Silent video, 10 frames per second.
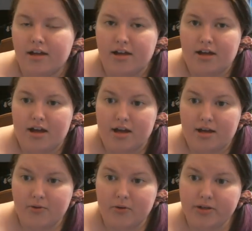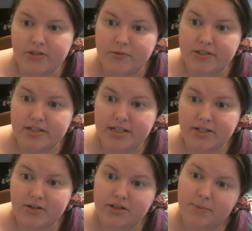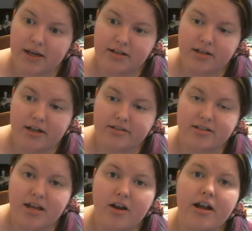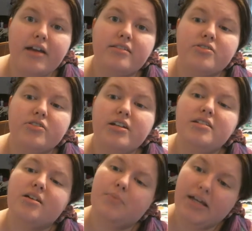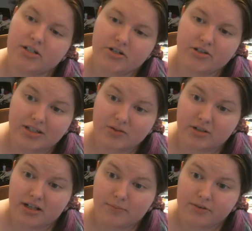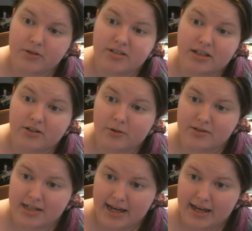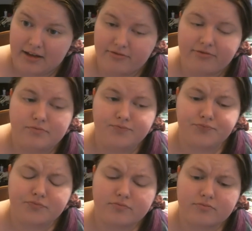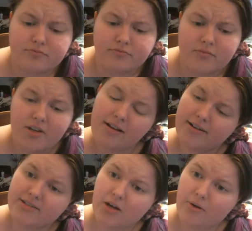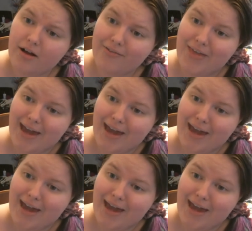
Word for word: I'm going to sit on the page and stare at the screen to make sure this one uploads and goes live. So on that